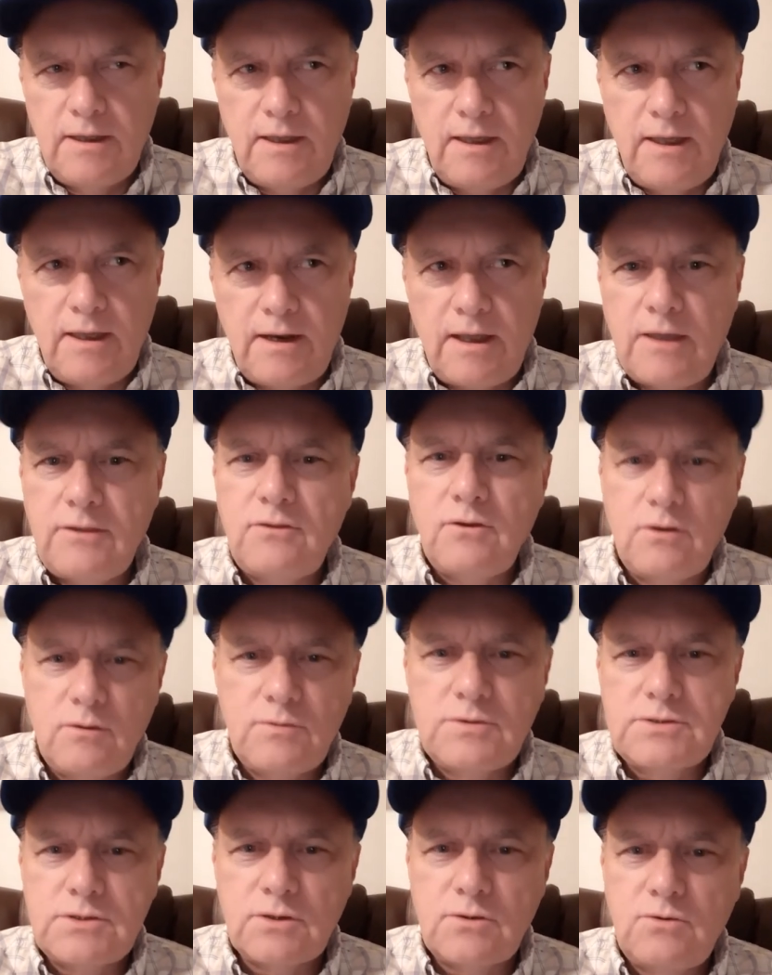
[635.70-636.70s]
and I thought it
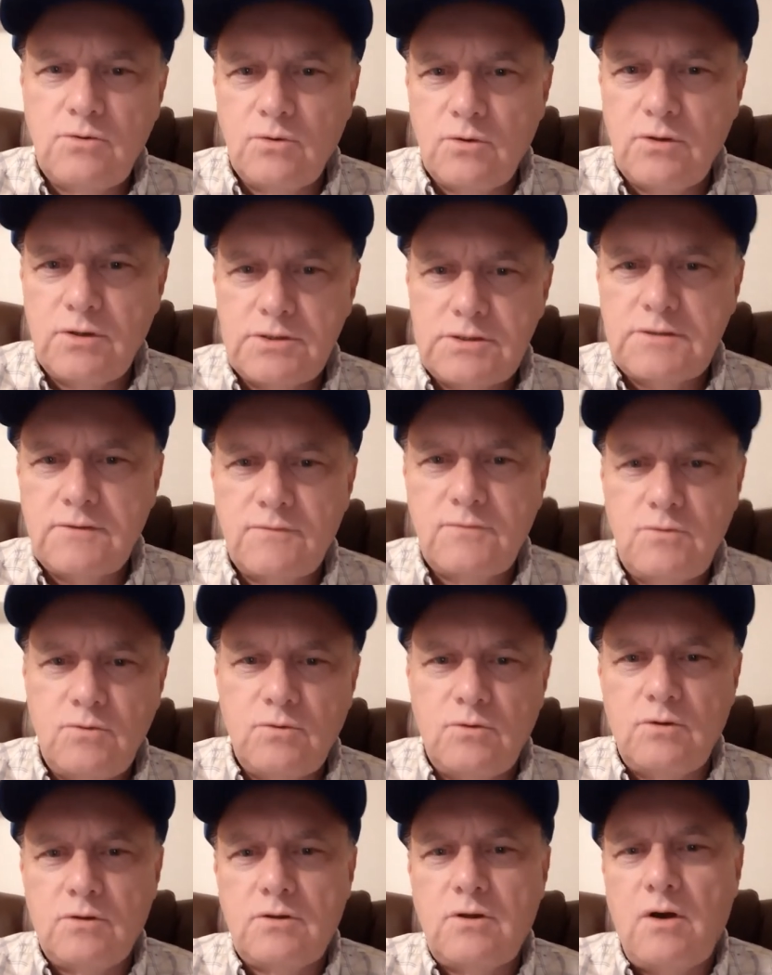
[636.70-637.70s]
was the coolest of
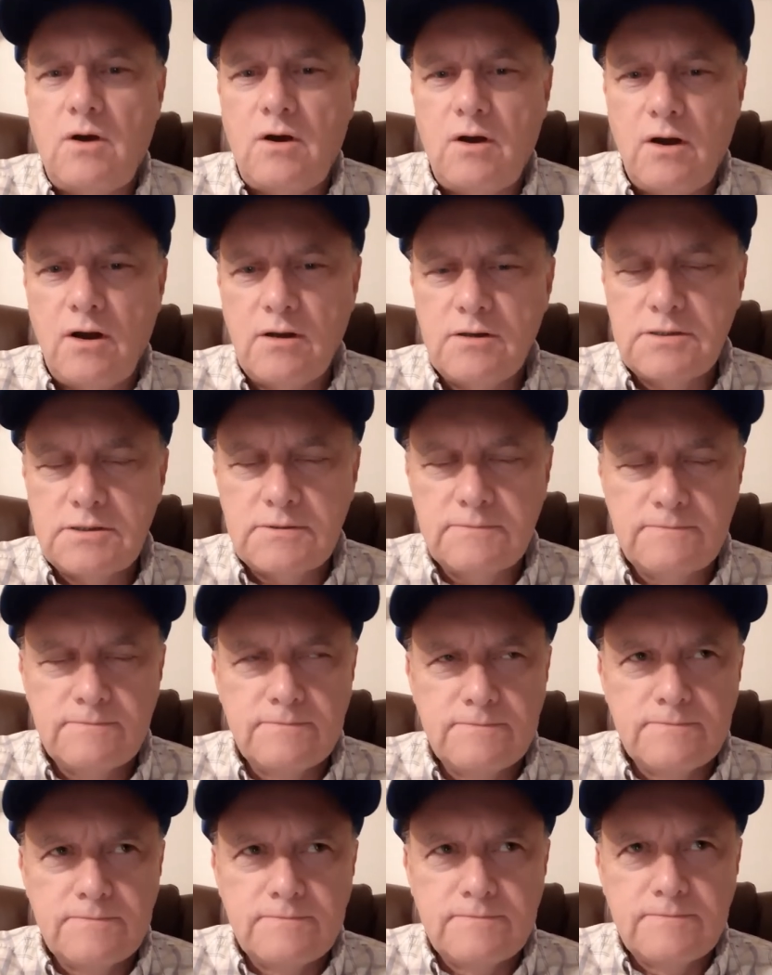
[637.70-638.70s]
cool cars.
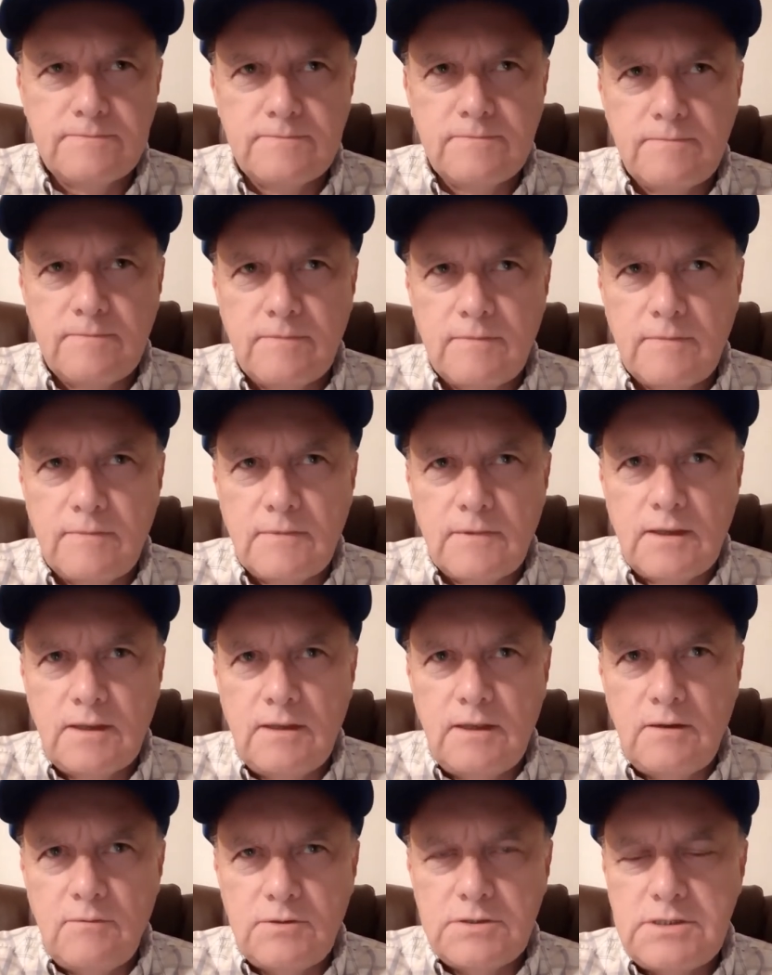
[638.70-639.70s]

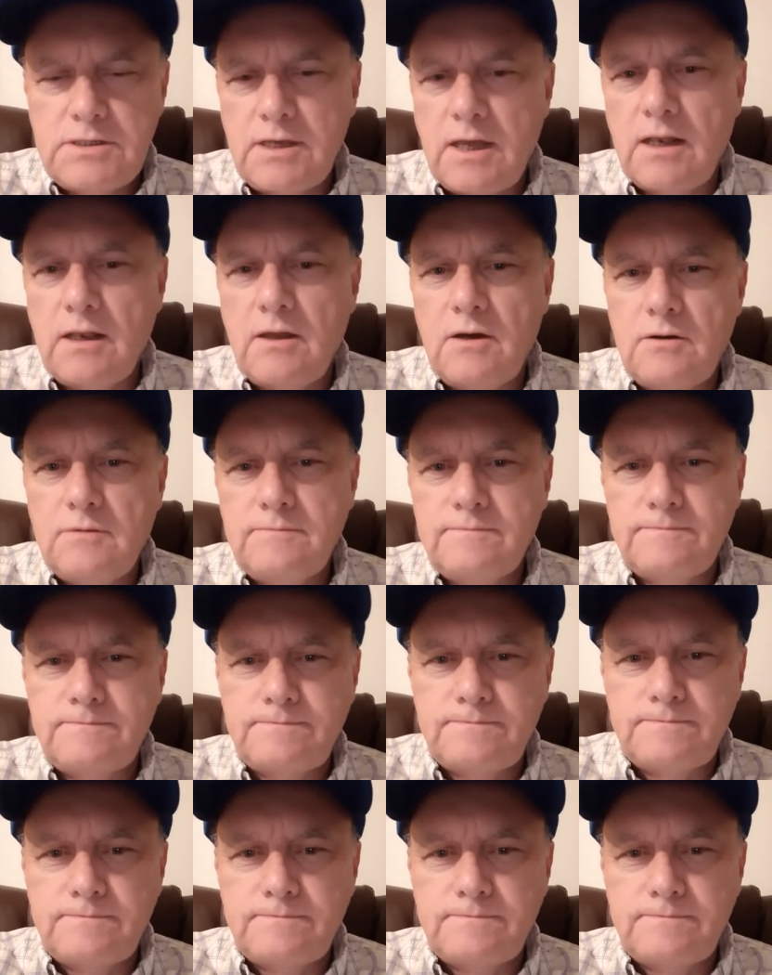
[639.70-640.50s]
It was yellow.